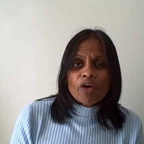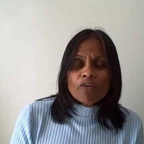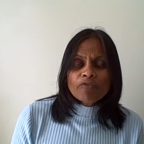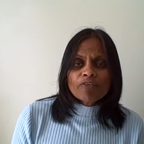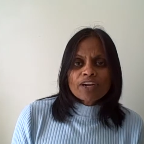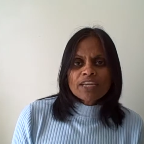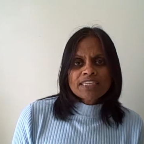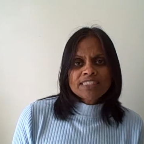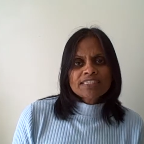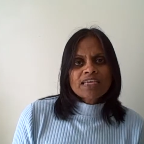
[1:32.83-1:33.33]

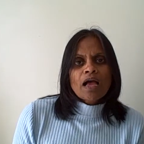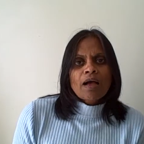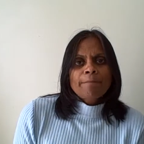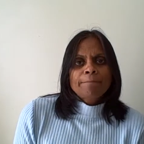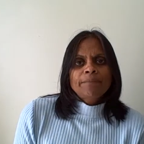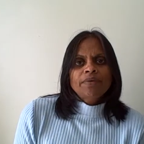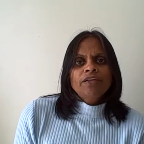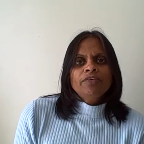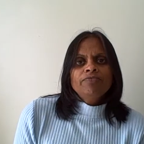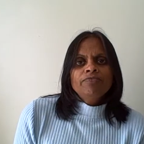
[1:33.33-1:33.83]
For
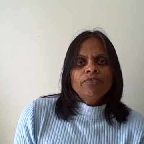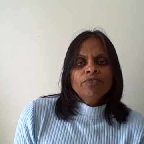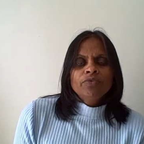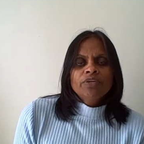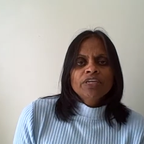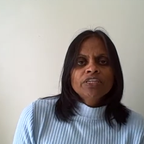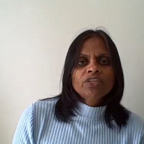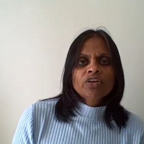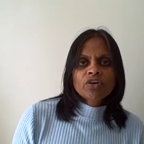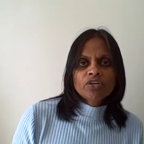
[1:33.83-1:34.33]
example, if you
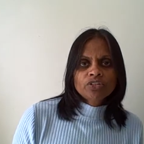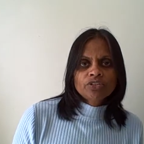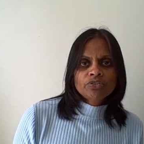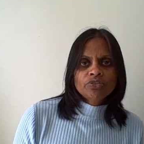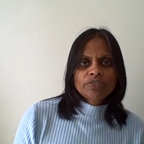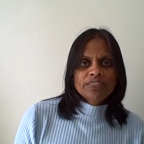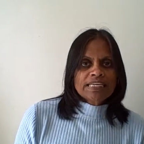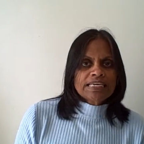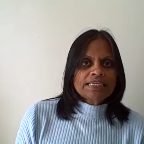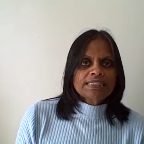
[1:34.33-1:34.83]
get onto
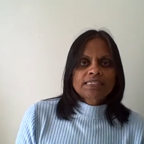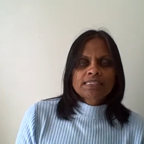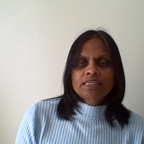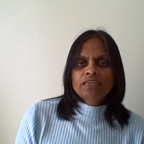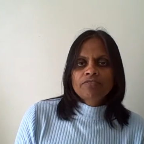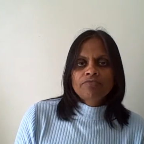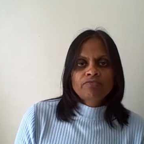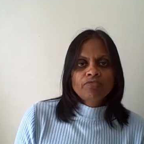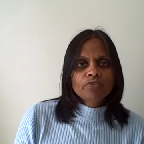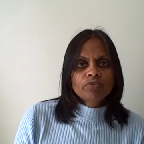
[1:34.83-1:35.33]
your
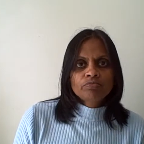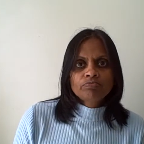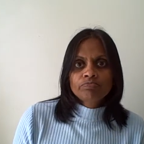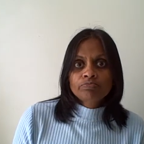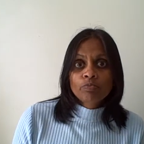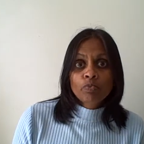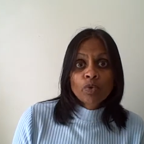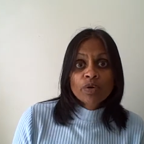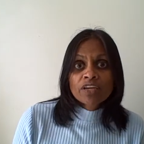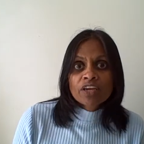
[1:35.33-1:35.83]
desk, if you're
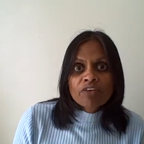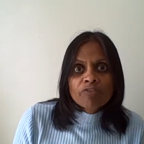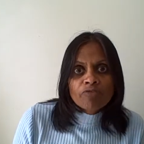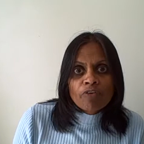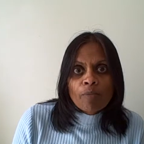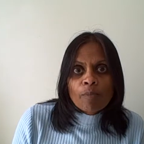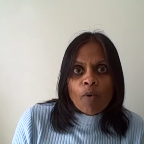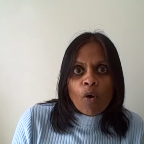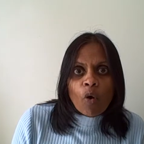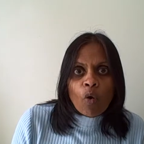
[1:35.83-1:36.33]
working
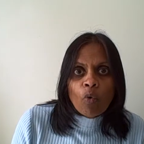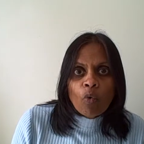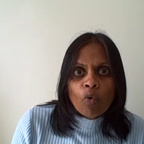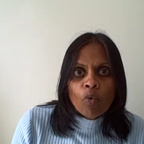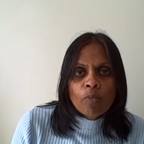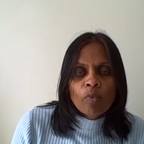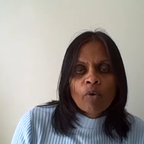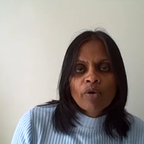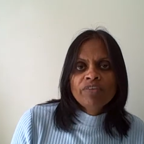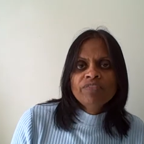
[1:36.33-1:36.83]
from
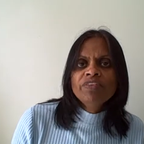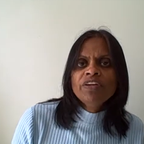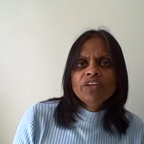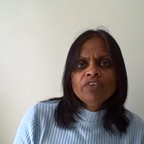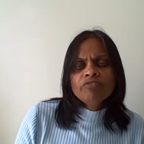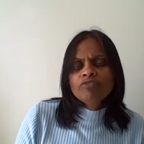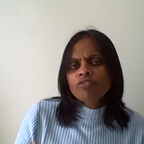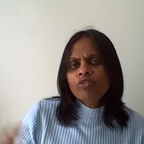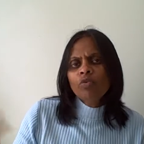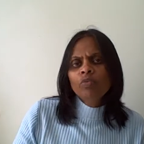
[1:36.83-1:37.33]
home, or even
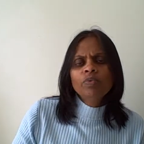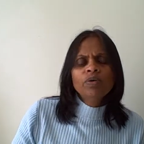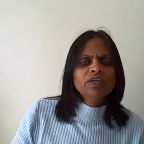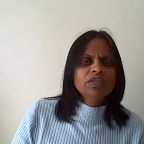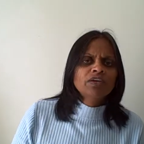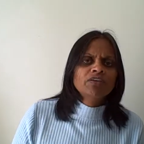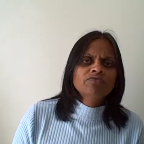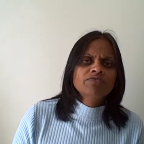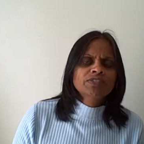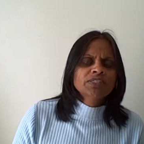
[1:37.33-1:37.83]
if you're
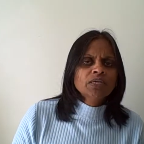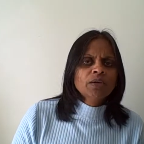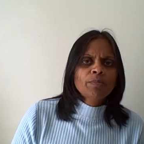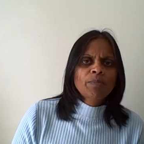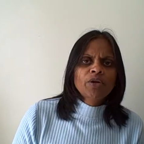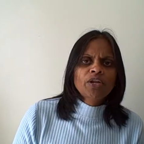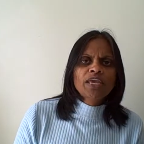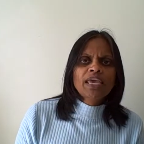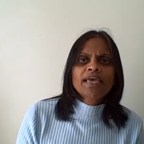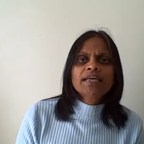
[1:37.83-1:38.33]
working for
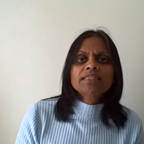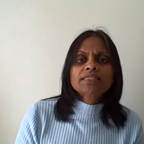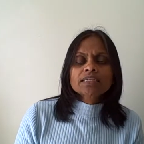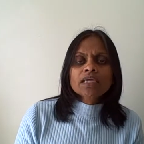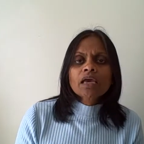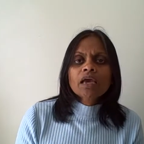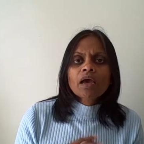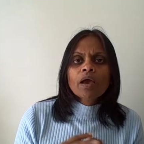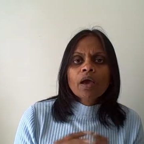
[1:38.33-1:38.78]
somebody else,